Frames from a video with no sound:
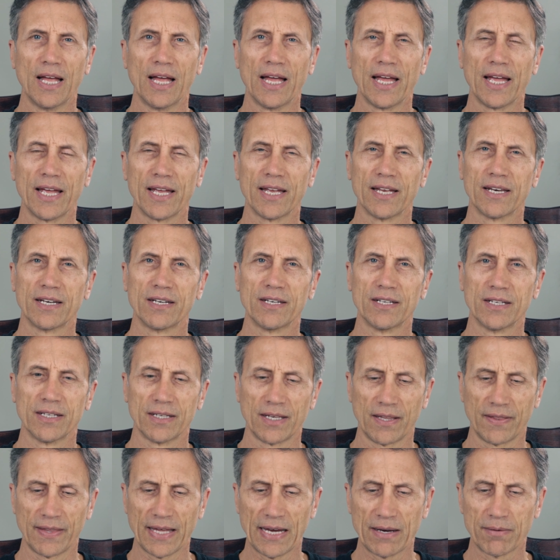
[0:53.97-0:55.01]

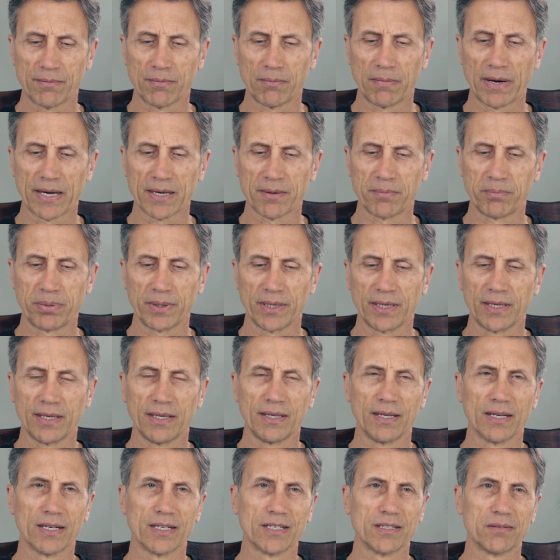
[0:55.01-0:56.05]
And that might
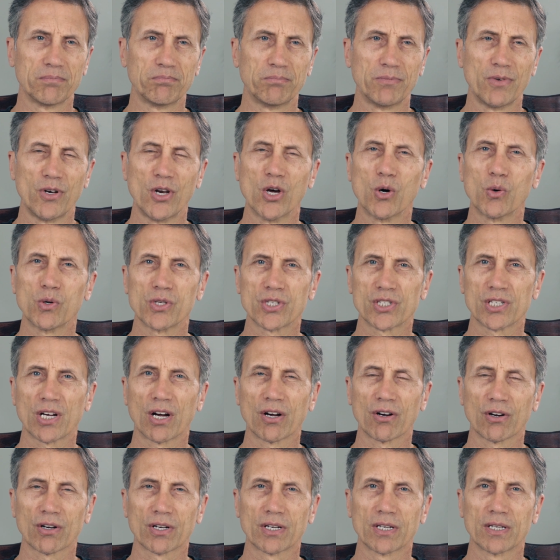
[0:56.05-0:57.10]
be Noah's
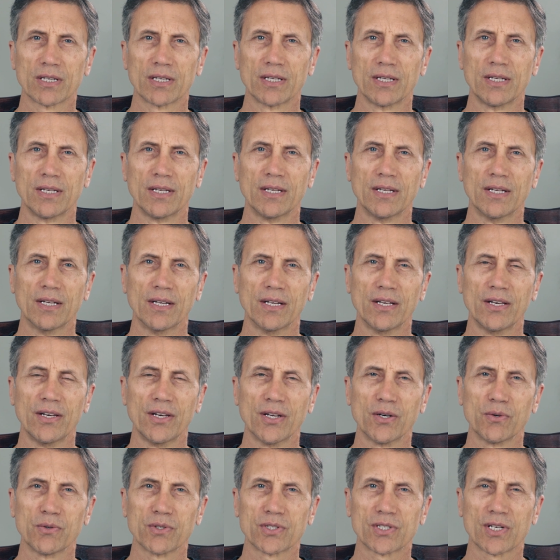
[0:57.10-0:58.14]
Ark.
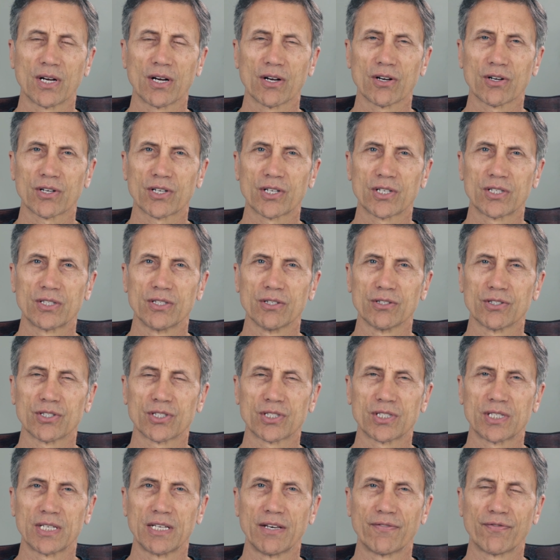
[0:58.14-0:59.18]
Noah's Ark,
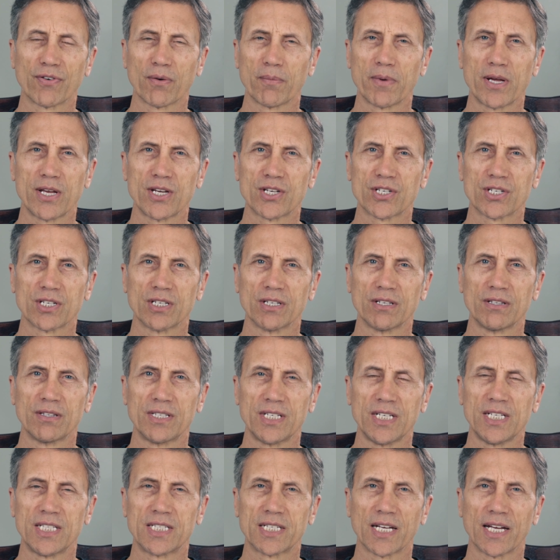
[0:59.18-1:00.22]
there's information and
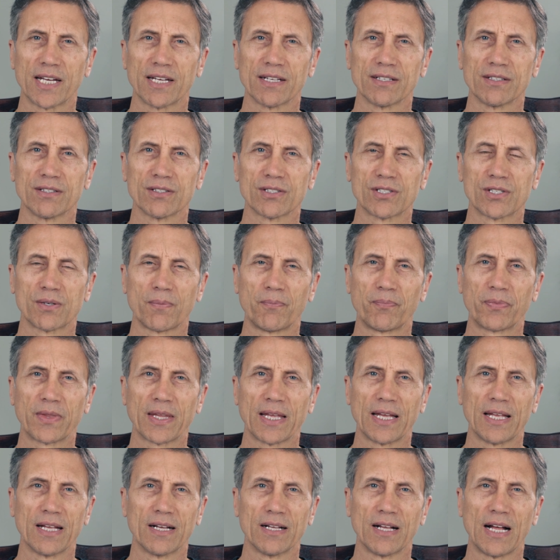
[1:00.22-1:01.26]
details.
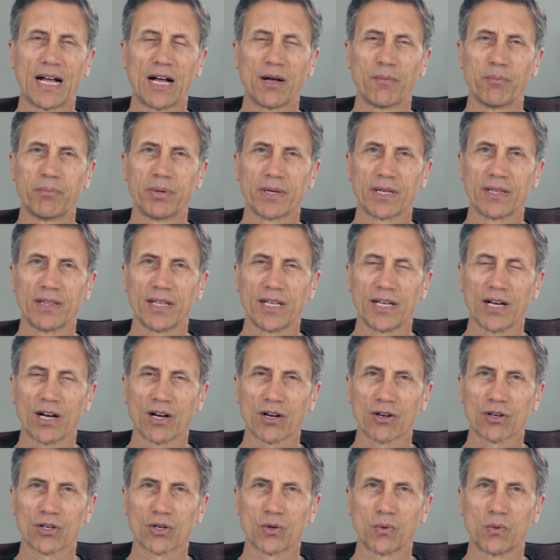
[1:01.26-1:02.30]
How big the
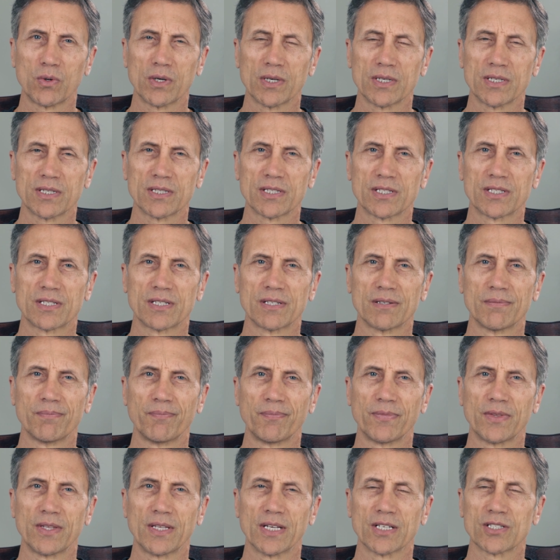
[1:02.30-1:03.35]
ark was
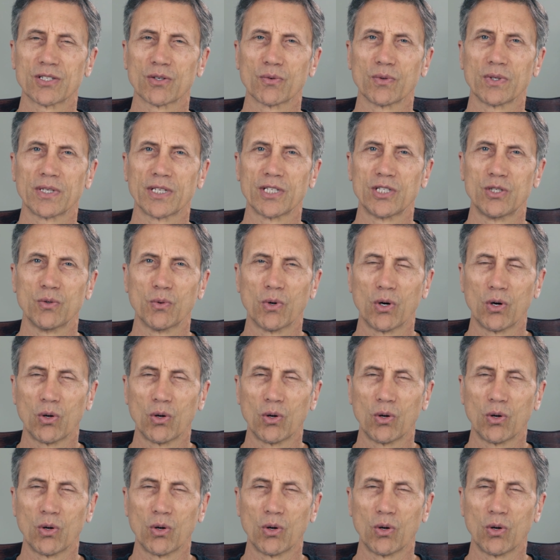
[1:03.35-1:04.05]
doesn't really do a